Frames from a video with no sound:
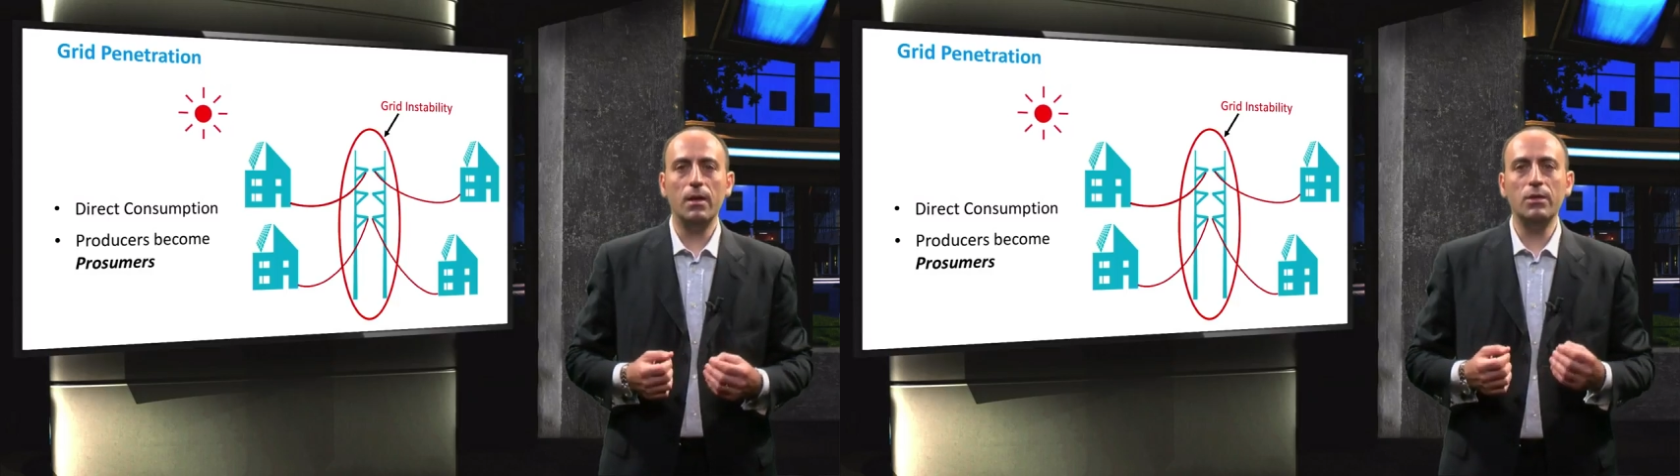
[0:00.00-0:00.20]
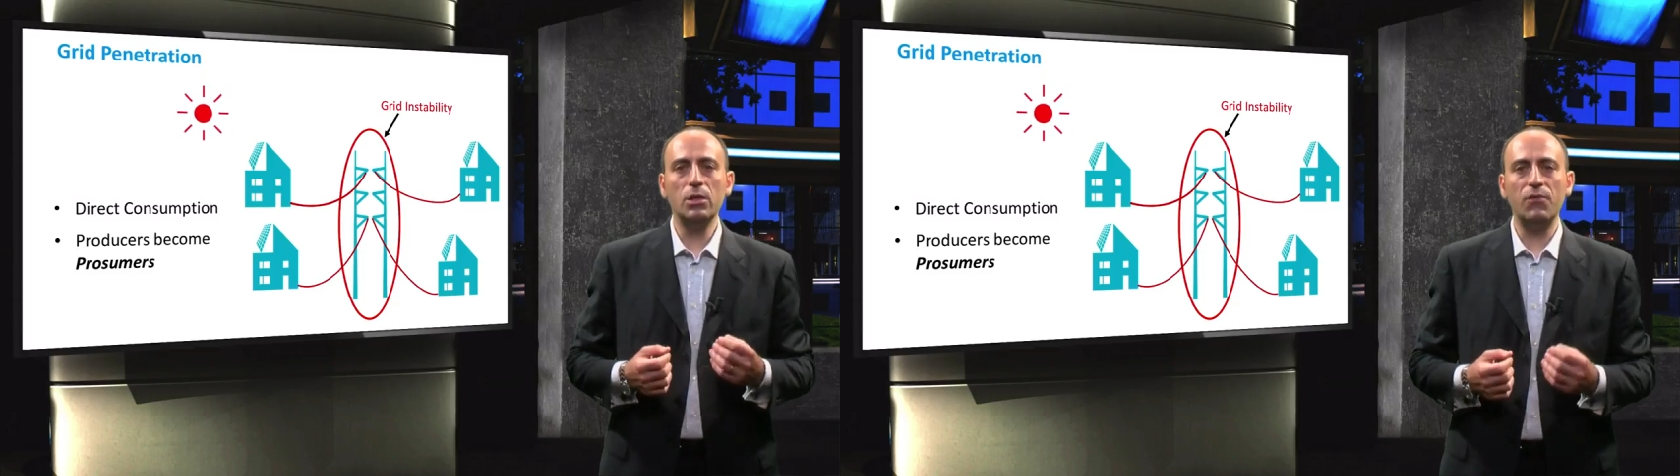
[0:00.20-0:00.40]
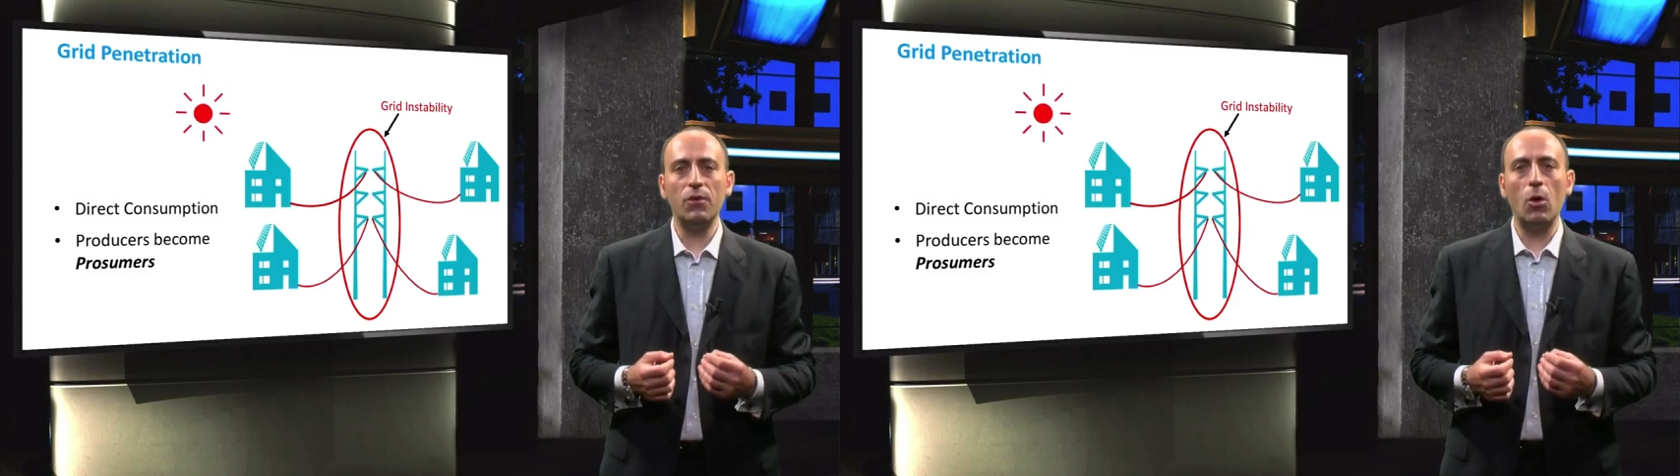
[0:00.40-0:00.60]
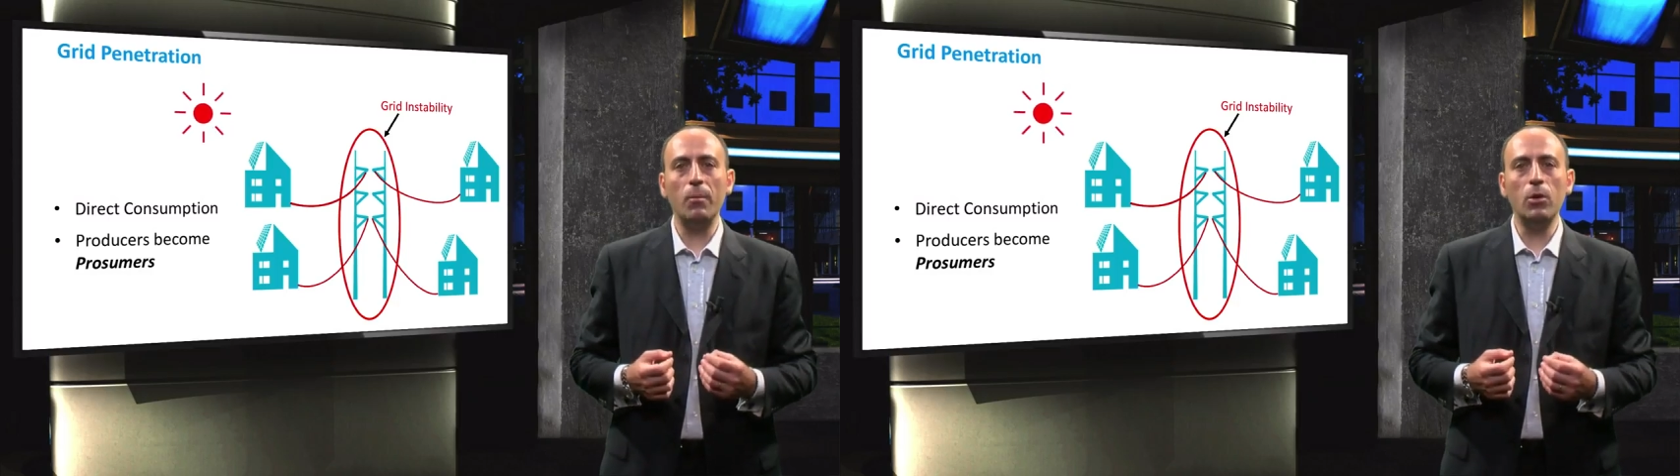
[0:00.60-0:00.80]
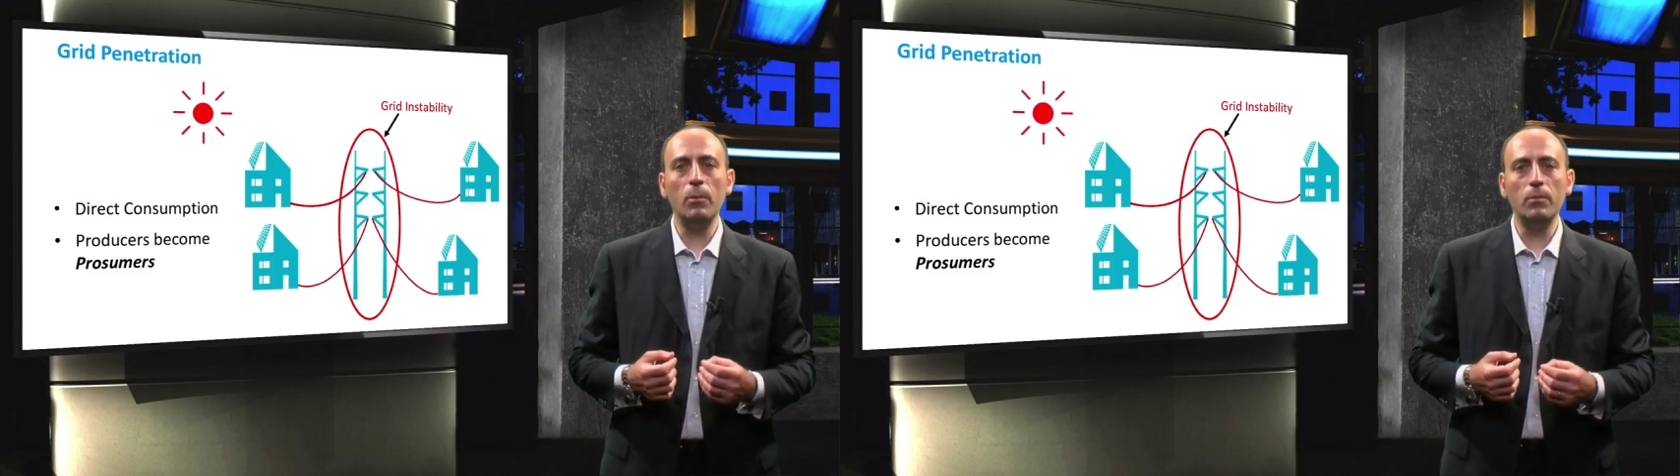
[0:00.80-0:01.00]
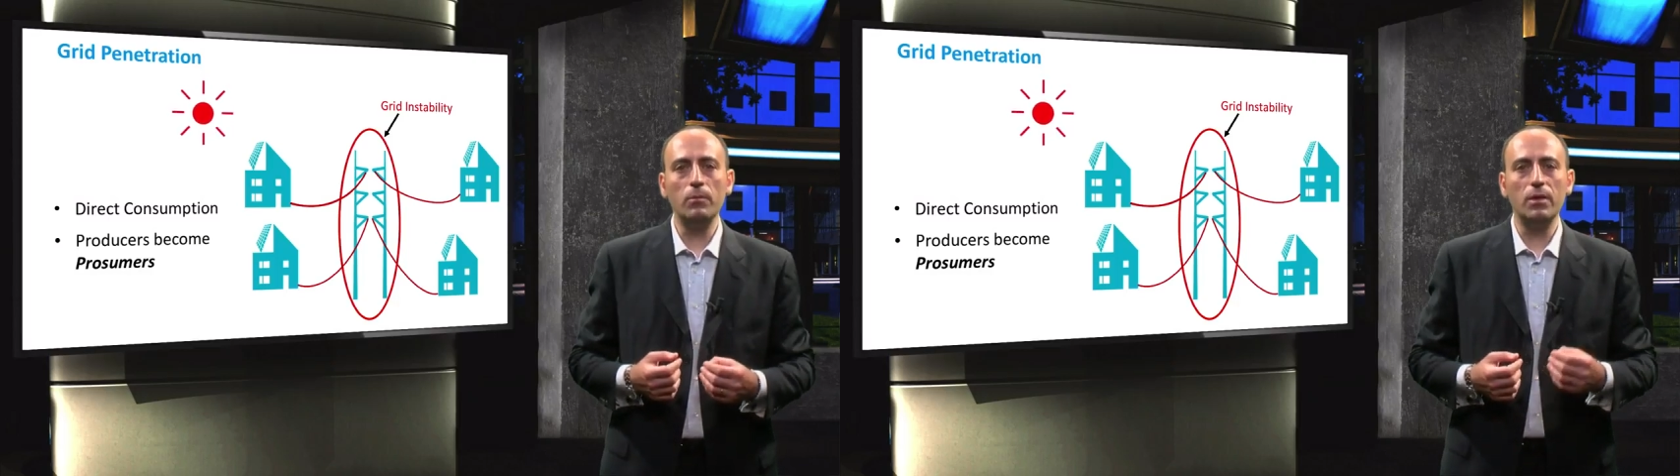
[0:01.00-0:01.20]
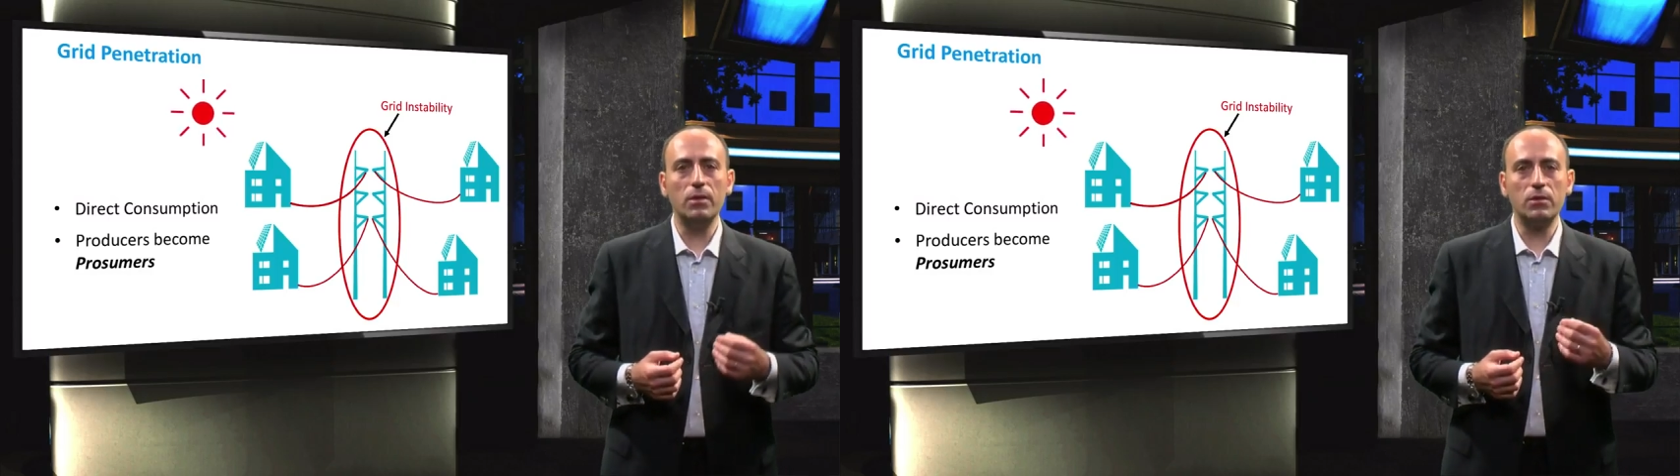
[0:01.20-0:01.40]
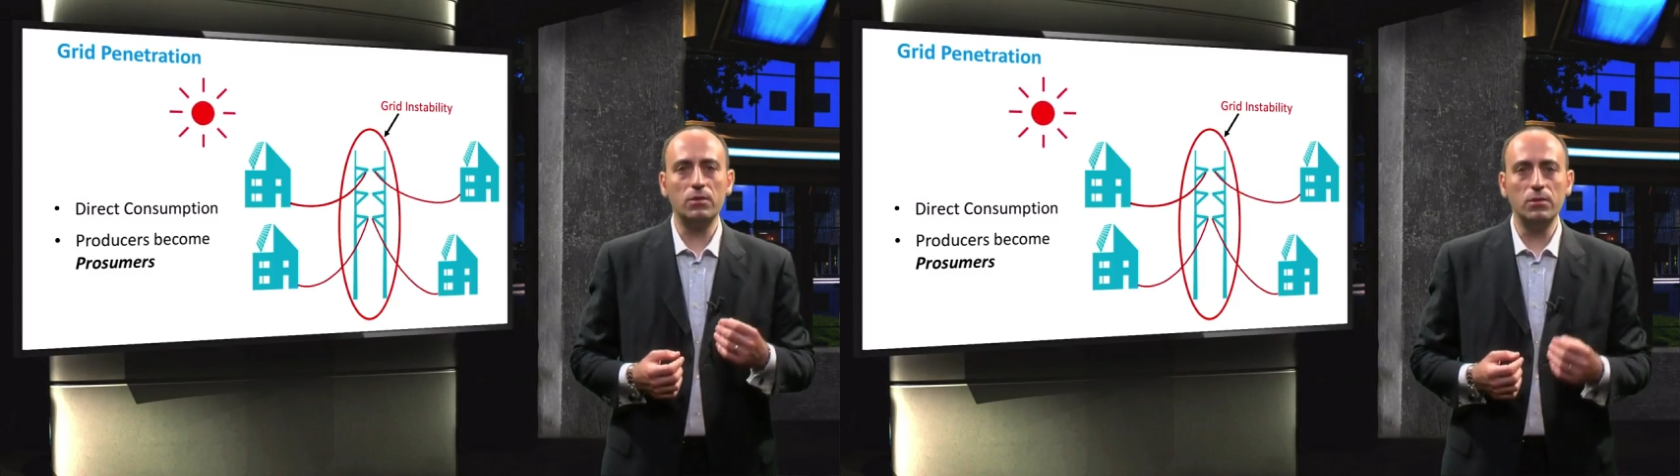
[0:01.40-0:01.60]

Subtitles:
This phenomenon is